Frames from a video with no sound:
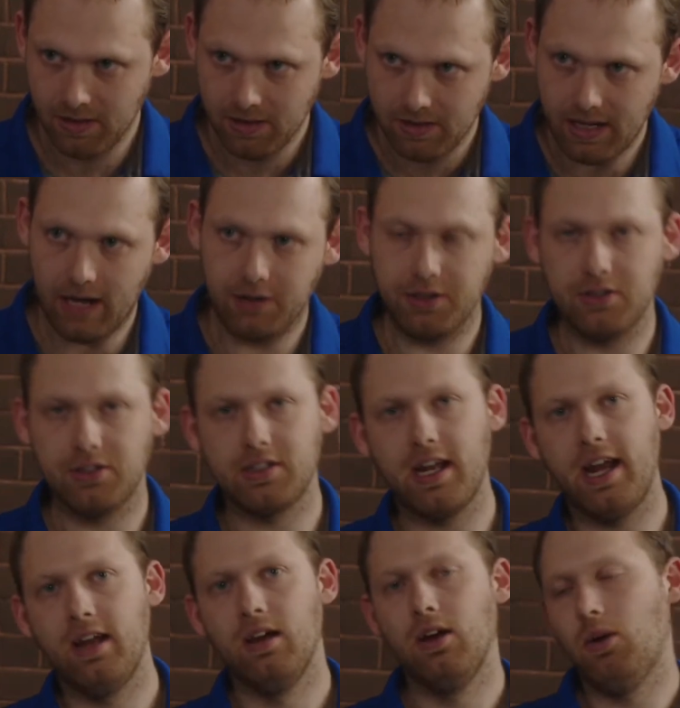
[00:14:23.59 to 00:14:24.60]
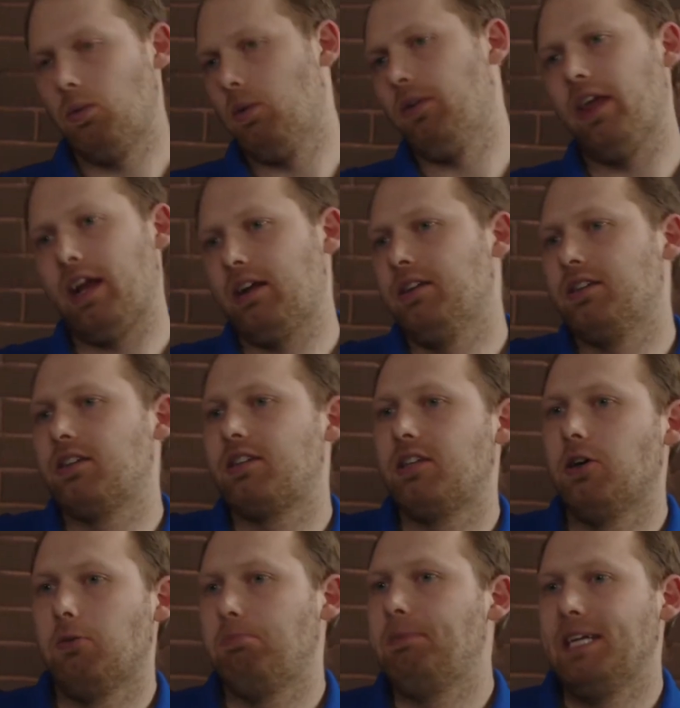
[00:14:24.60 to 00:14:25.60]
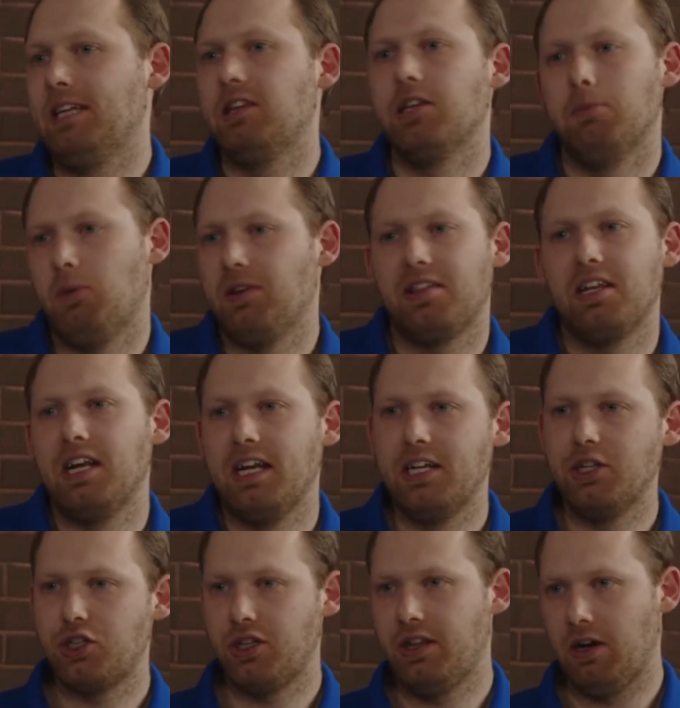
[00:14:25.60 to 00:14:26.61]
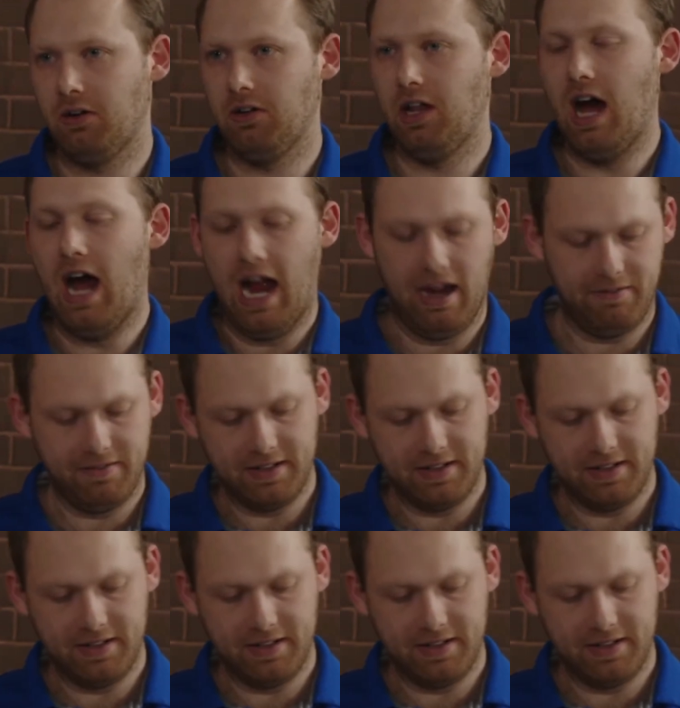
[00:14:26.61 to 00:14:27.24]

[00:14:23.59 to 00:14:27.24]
Now you say, well, they could still beat them within an inch of their life.